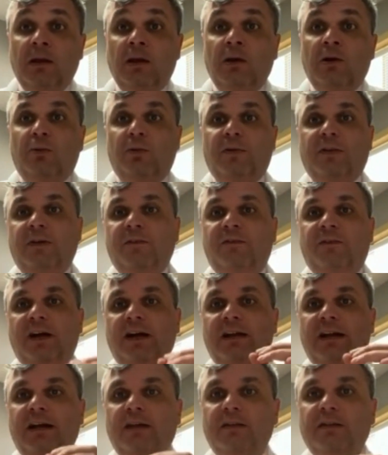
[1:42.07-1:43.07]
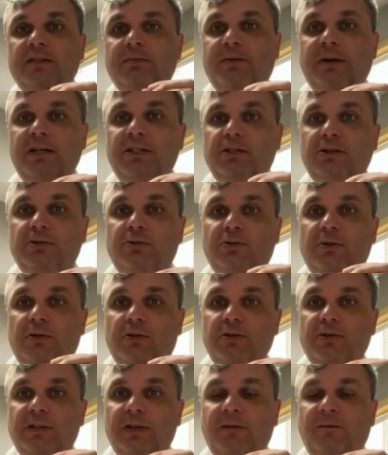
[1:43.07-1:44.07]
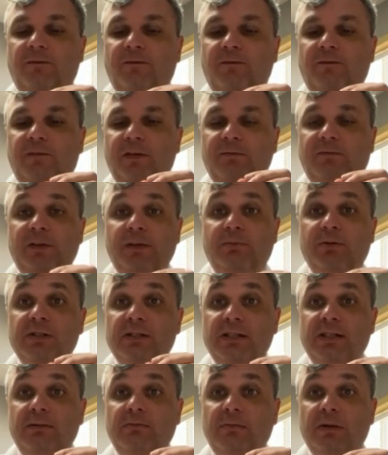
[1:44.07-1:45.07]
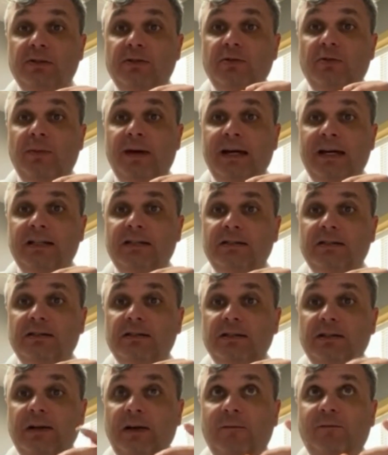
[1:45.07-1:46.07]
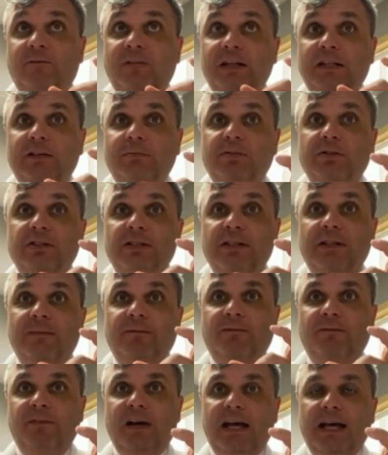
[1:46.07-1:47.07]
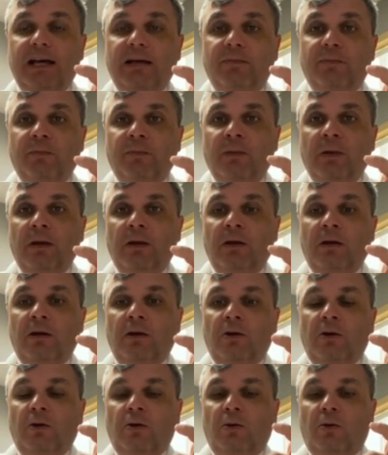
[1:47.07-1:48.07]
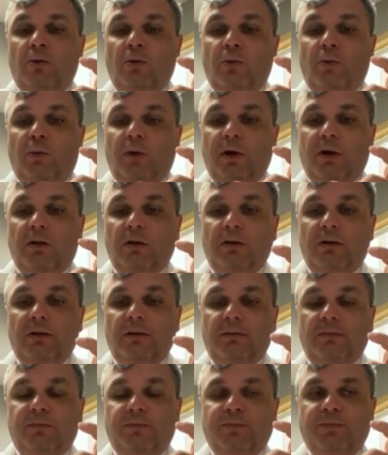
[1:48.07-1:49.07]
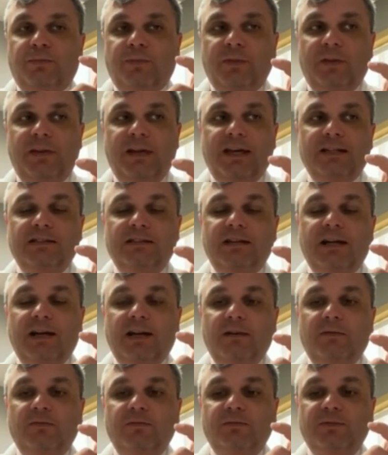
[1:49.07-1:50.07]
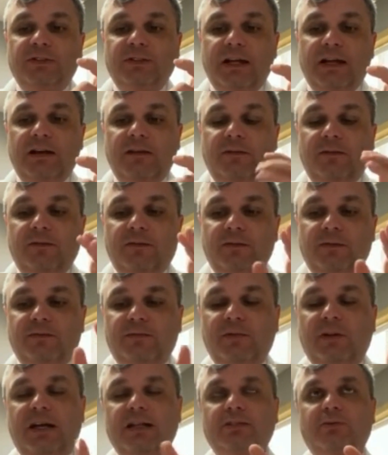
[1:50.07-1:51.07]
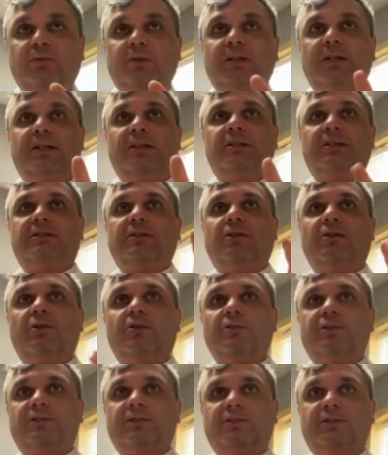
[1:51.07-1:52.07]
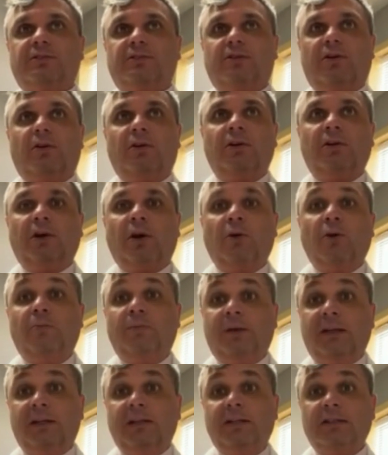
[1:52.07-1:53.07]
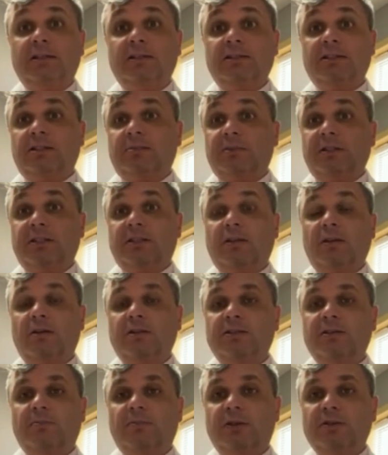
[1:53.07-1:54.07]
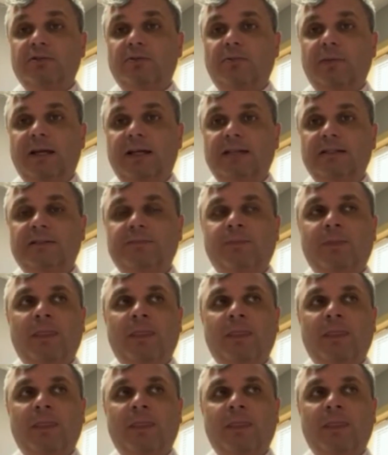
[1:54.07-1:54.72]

What they found out, these patients were losing 50% muscle mass and 50% fat. Well, that's not safe. That's what is called sarcopenia, just means loss of muscle mass.